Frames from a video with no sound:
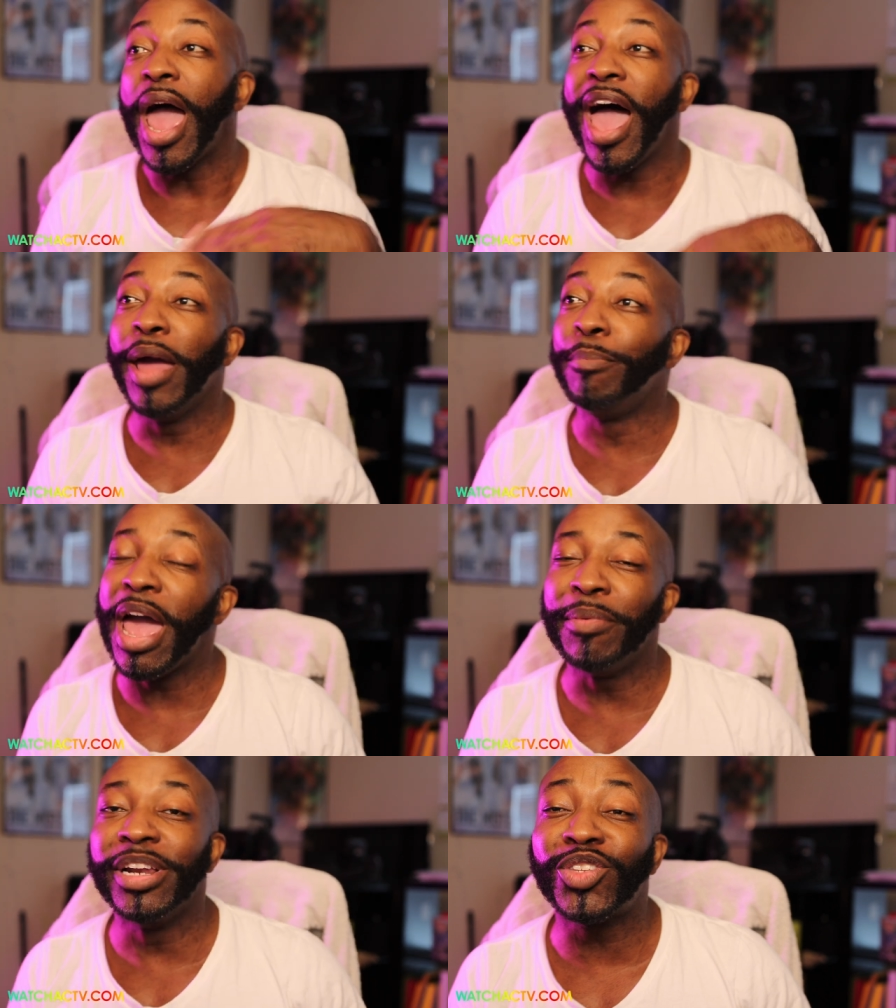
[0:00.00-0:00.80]
And
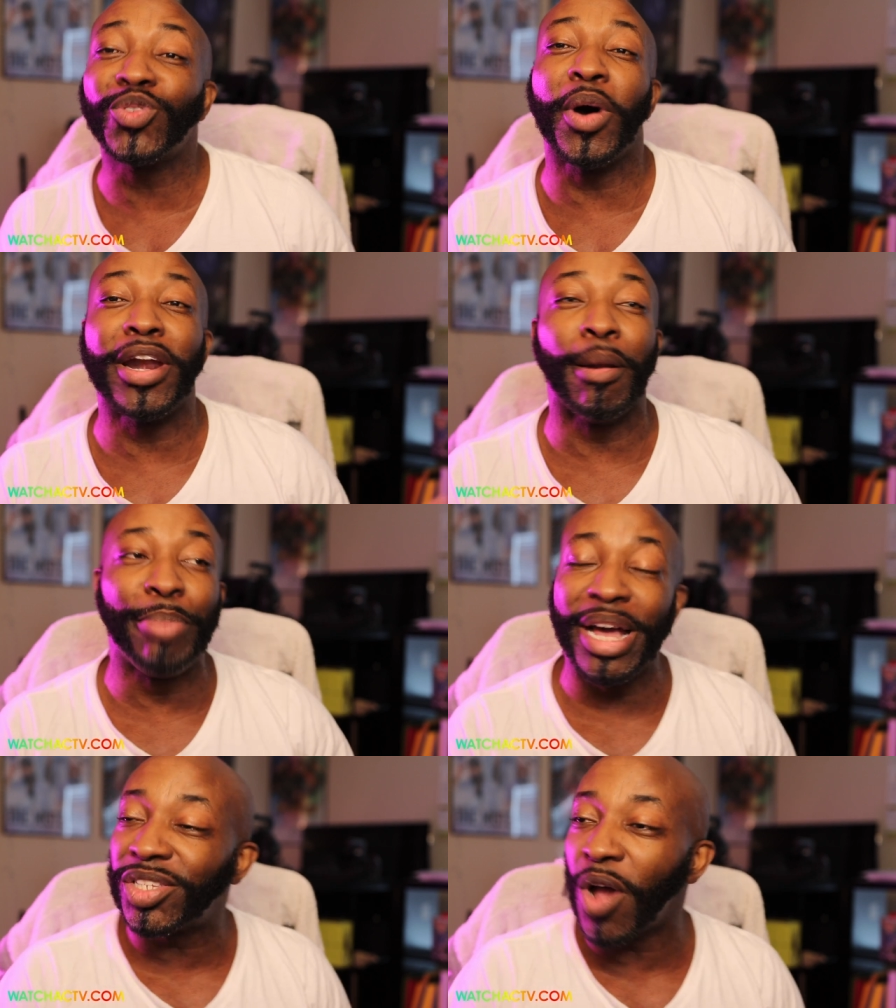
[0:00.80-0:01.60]
baby, this was one of the
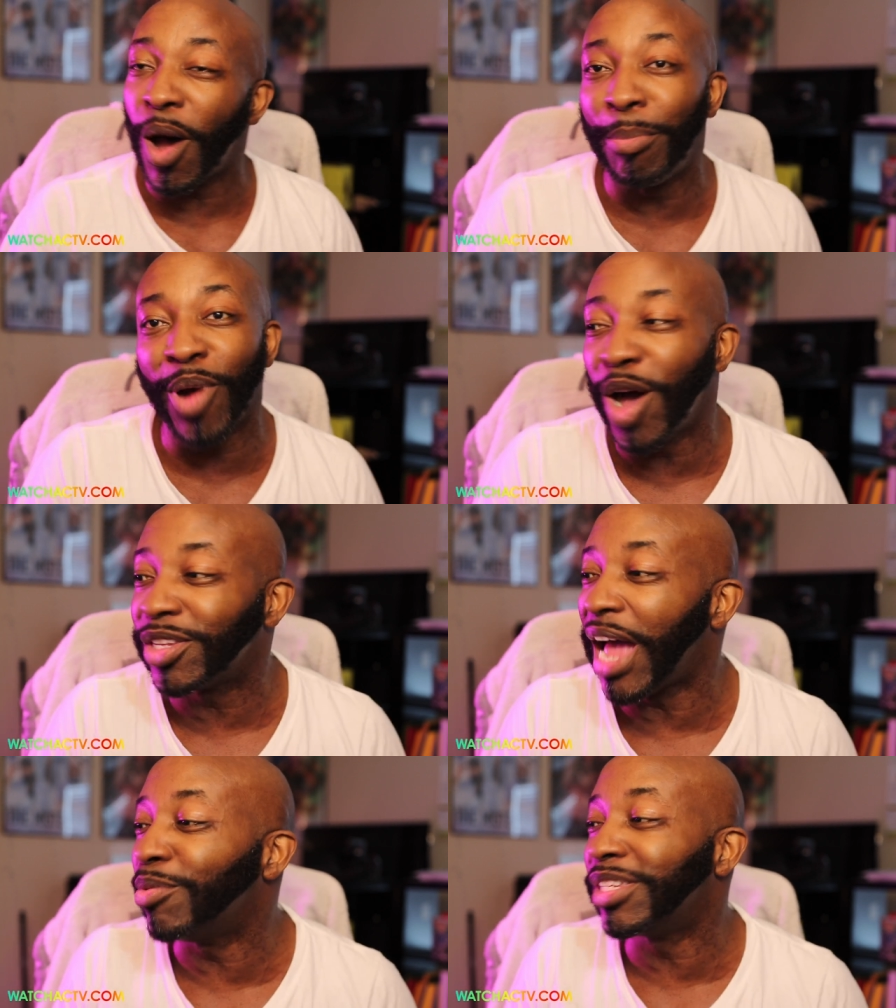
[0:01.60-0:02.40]
best hall
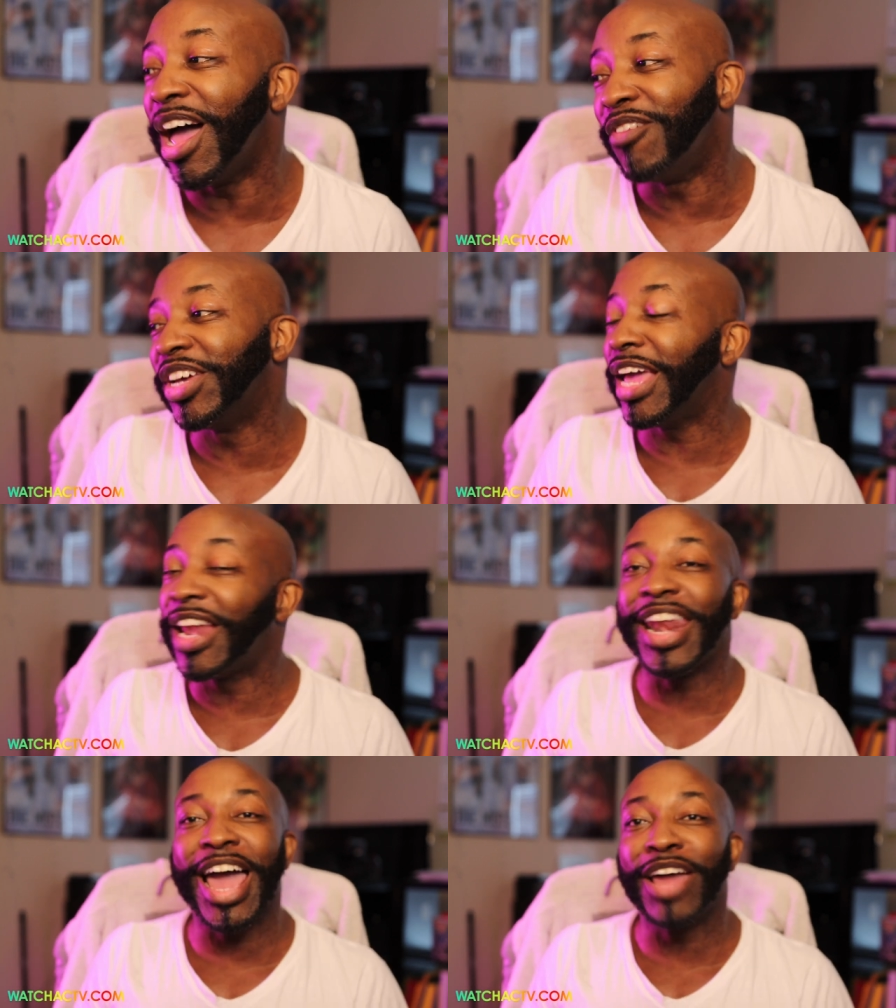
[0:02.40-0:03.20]
brawls I was ever
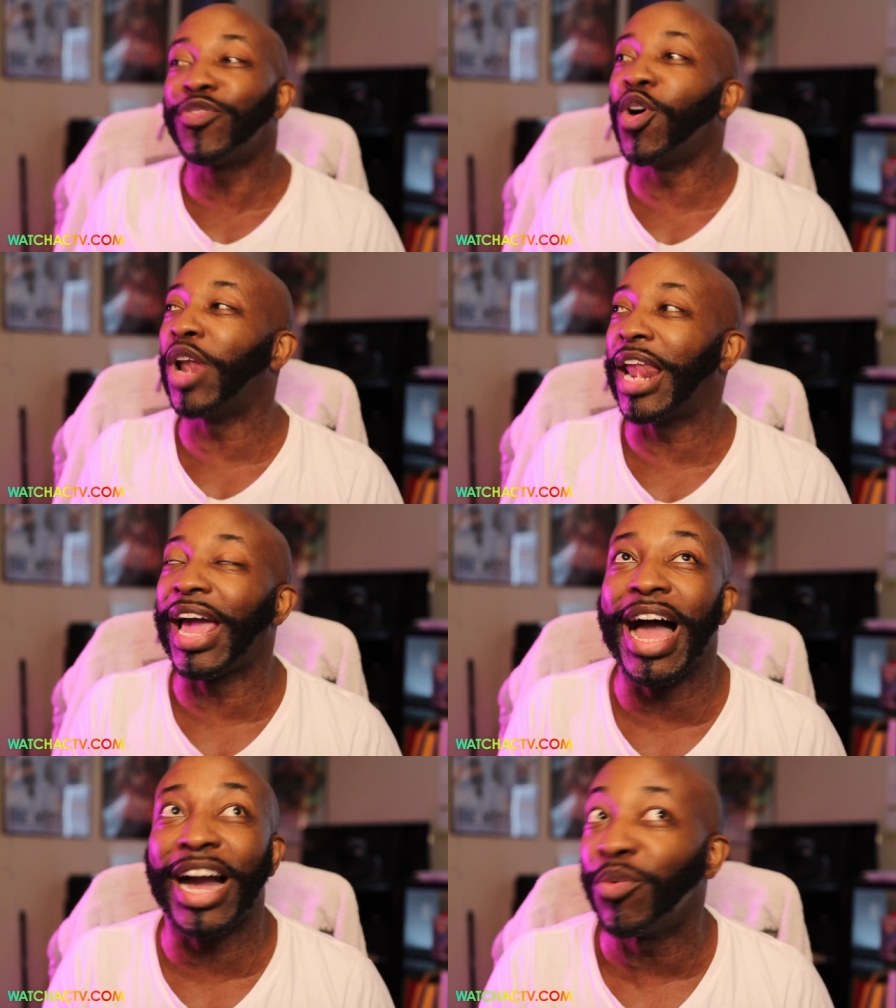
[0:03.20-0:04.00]
yelling at for,
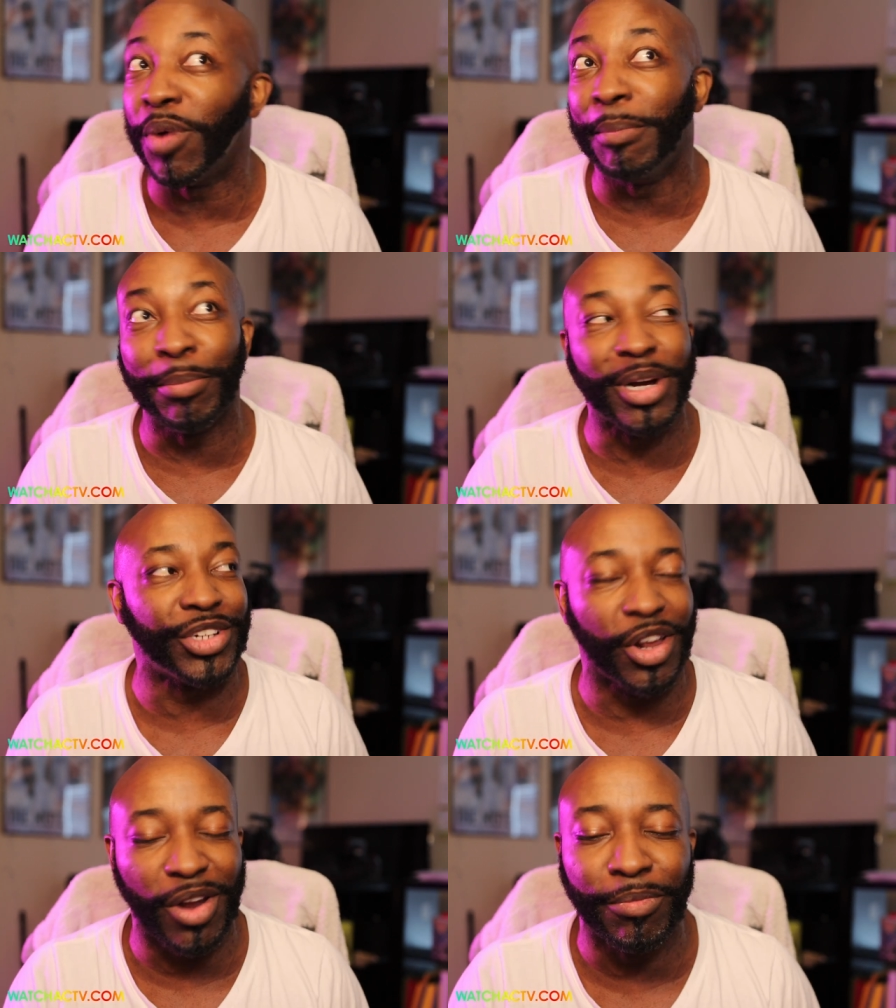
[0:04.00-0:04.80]
like I could remember, because
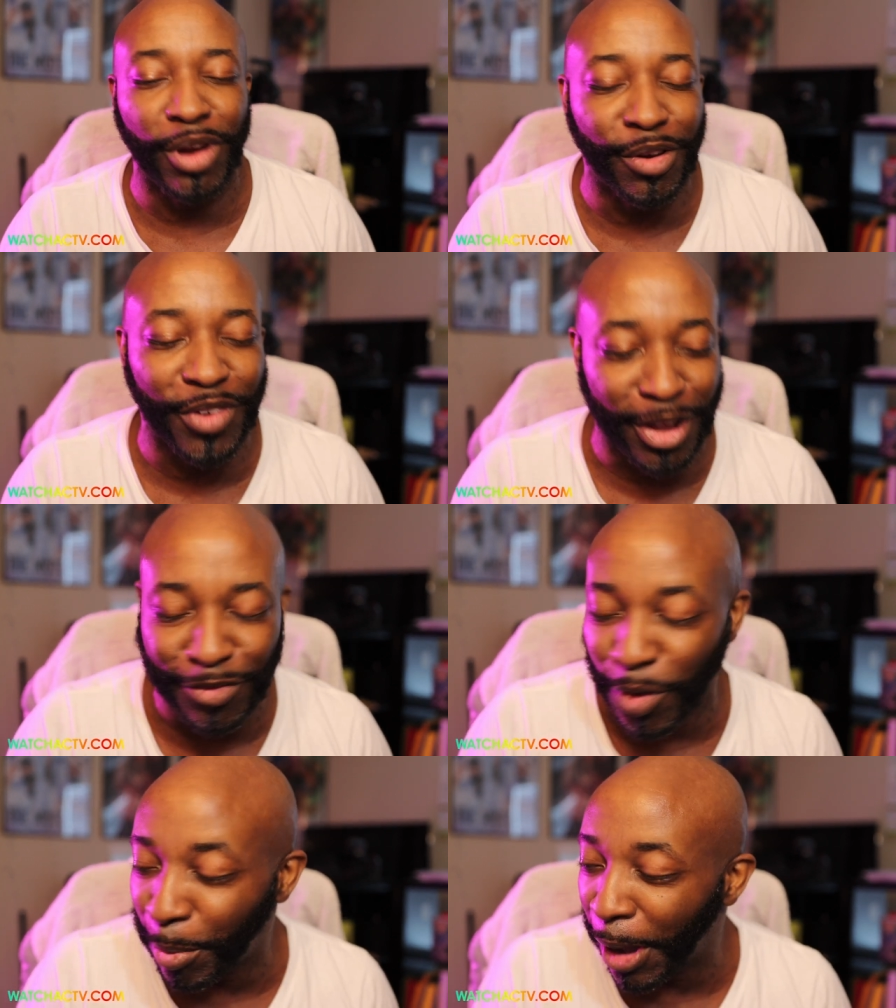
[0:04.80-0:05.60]
y'all know I'm very
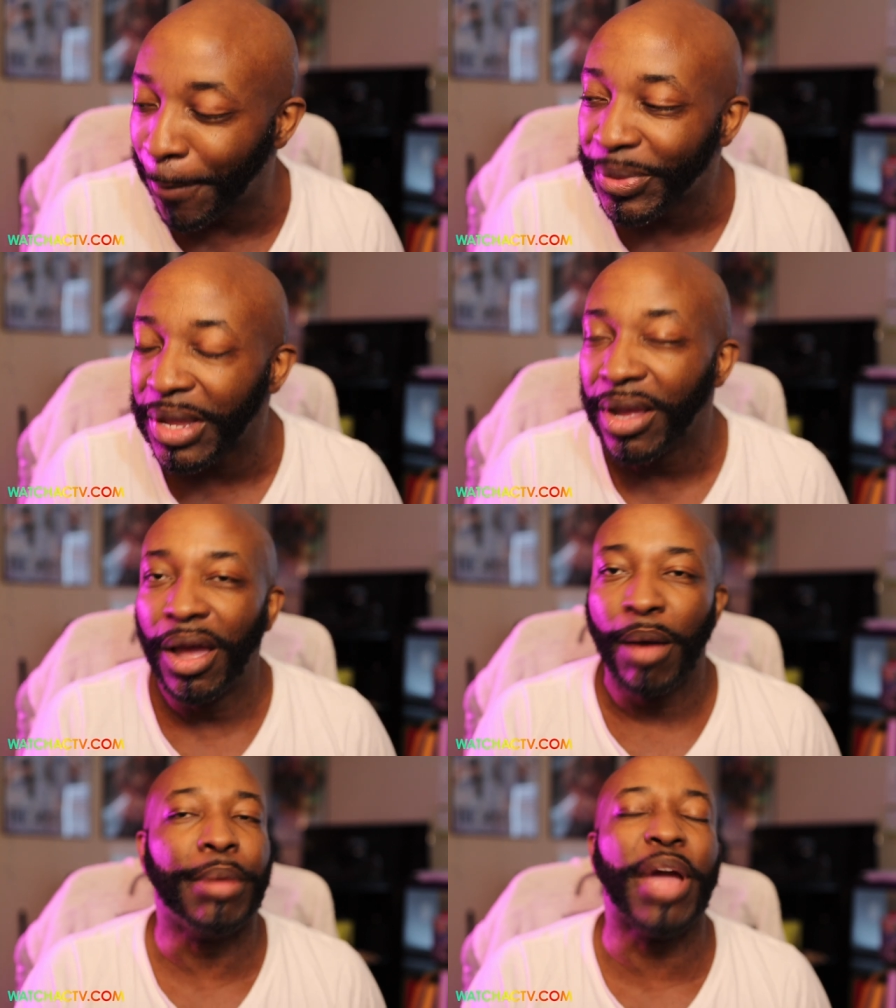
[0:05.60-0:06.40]
forgetful, but
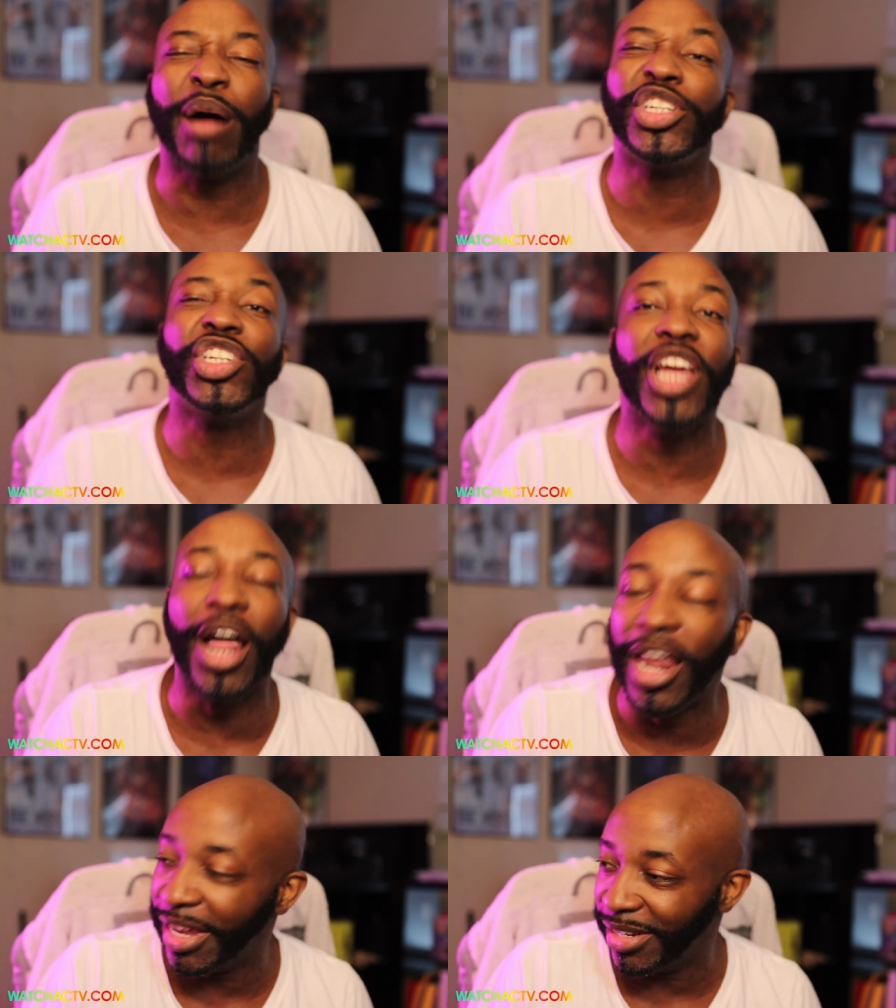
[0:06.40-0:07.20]
baby, I was
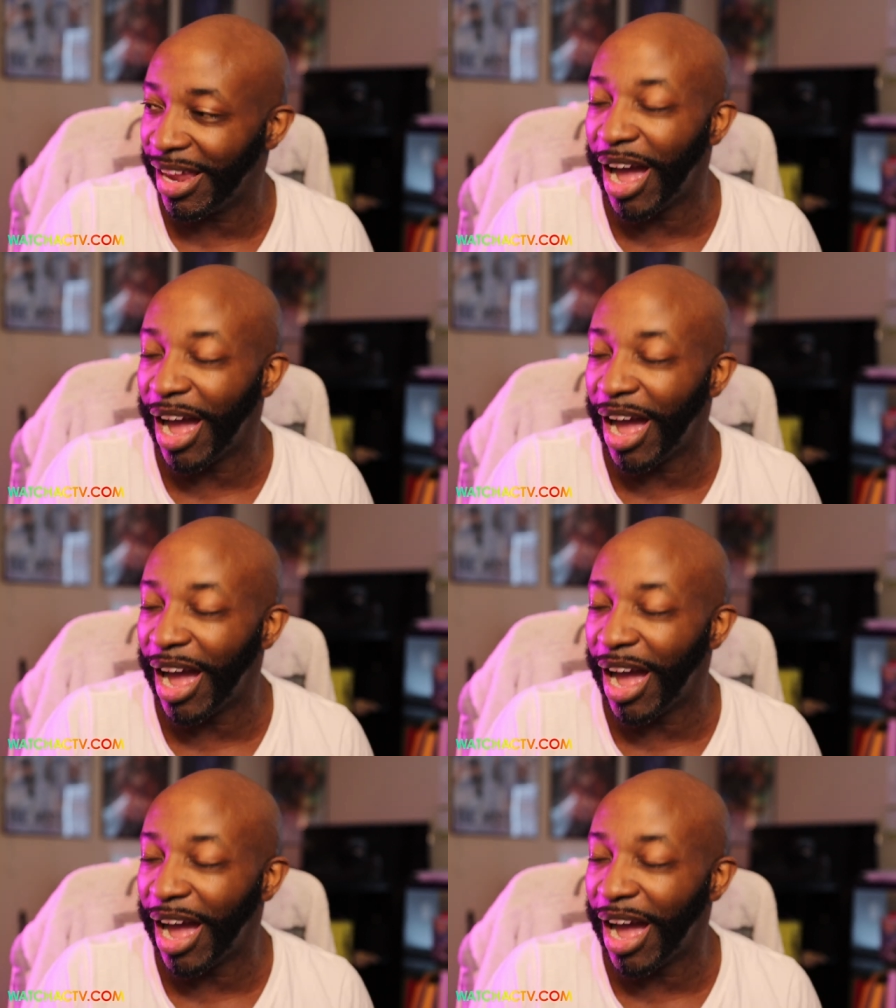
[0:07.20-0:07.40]
yelling.